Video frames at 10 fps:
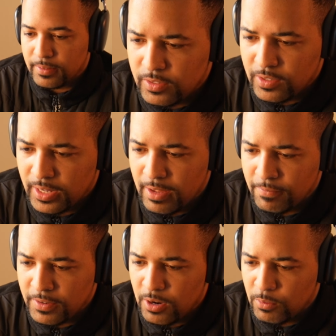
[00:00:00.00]
So I gotta
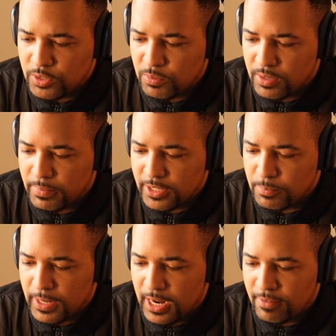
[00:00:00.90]
figure out which one makes
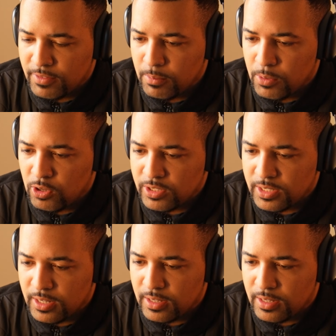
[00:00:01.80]
me laugh the most.